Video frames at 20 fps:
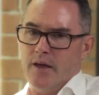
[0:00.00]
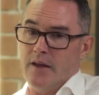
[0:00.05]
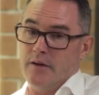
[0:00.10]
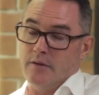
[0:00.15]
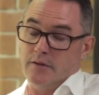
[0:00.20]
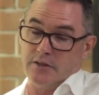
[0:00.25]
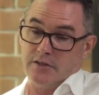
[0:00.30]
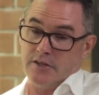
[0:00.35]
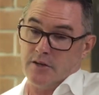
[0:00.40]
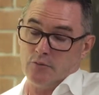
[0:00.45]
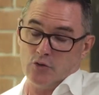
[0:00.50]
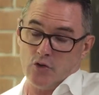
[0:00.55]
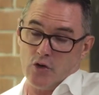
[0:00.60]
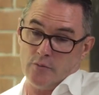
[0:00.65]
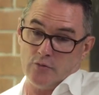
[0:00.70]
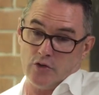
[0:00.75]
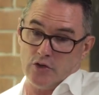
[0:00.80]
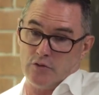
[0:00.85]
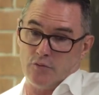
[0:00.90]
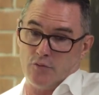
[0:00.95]
And
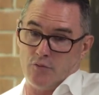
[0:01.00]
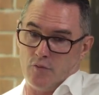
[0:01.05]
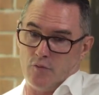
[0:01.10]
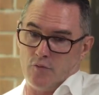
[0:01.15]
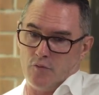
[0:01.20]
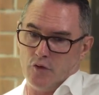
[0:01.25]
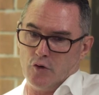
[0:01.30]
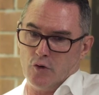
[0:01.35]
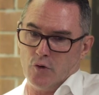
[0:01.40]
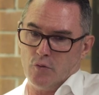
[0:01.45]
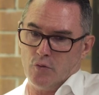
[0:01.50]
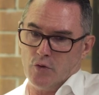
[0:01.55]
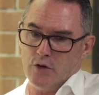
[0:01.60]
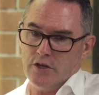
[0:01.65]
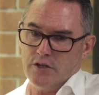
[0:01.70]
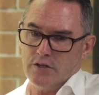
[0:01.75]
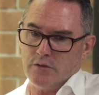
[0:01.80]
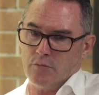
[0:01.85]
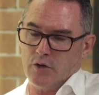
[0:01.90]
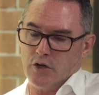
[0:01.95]
sometimes it's for good
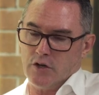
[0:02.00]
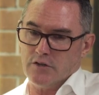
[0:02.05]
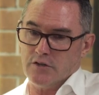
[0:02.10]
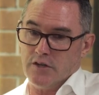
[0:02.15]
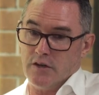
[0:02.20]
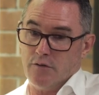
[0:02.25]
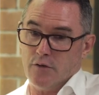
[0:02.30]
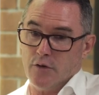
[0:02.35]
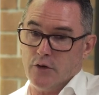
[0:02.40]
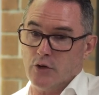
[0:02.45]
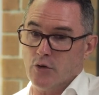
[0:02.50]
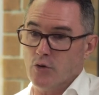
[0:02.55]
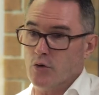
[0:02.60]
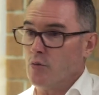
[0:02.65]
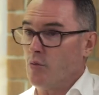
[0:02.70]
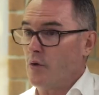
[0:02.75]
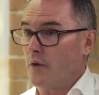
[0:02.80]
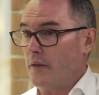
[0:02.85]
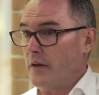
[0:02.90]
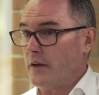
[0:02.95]
reason, because they're very good
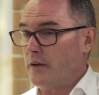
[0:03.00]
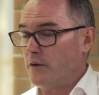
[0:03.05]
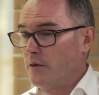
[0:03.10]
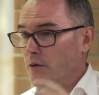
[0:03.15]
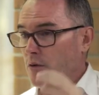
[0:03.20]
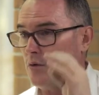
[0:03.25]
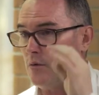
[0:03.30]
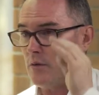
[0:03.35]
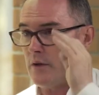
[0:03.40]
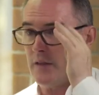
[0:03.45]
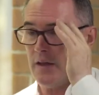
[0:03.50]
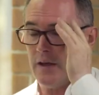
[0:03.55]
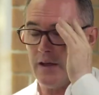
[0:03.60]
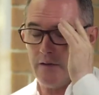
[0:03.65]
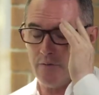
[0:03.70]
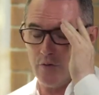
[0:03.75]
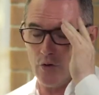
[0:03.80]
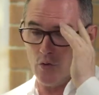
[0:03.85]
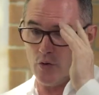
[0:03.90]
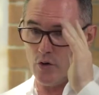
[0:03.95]
at what they do and they
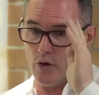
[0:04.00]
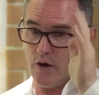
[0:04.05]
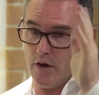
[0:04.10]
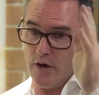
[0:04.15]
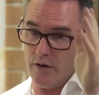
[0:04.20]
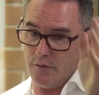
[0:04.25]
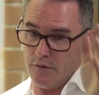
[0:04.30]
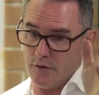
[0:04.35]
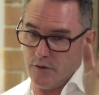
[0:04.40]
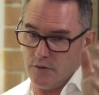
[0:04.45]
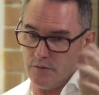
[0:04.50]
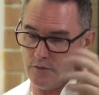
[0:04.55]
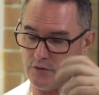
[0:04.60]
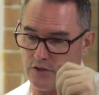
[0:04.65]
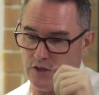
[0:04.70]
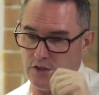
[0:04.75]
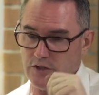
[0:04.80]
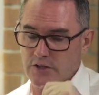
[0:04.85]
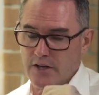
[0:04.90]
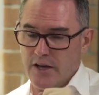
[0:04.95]
have a good eye for
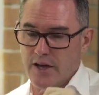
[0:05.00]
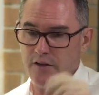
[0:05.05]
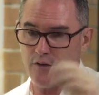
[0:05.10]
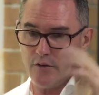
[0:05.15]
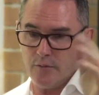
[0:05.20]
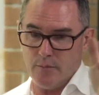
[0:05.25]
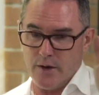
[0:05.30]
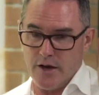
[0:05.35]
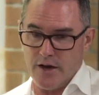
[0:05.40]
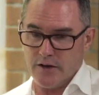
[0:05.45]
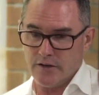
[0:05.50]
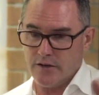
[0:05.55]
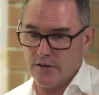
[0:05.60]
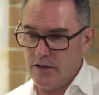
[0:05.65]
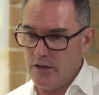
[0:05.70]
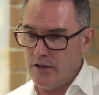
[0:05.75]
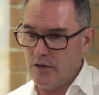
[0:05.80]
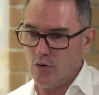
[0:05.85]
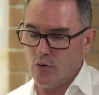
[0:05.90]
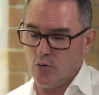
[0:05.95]
detail on
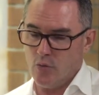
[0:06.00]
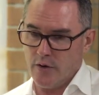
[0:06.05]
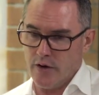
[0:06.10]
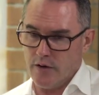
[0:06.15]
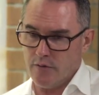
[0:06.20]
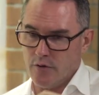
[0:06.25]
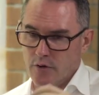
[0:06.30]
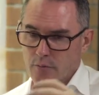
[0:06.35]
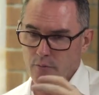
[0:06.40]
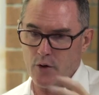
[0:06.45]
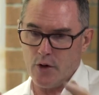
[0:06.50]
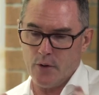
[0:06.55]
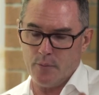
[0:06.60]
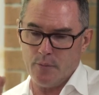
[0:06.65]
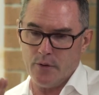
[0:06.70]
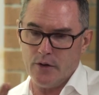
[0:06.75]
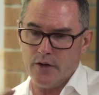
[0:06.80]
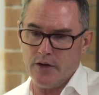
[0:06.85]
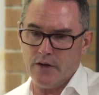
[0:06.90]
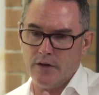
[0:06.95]
marketing or whatever it might
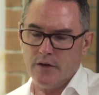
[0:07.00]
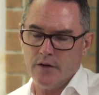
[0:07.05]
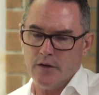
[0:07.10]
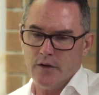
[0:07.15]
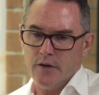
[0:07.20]
be.